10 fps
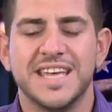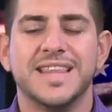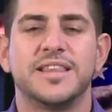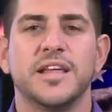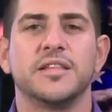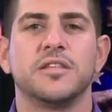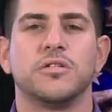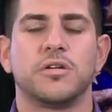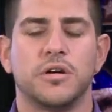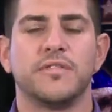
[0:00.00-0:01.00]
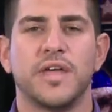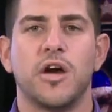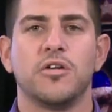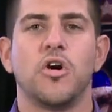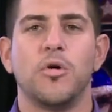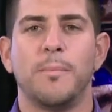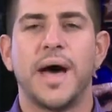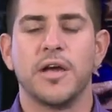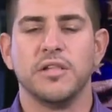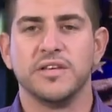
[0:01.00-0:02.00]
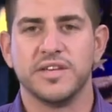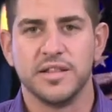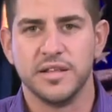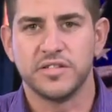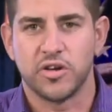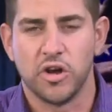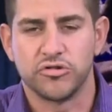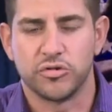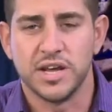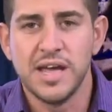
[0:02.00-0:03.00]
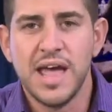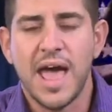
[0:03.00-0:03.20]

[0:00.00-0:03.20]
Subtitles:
intended to curb down gun violence in this country.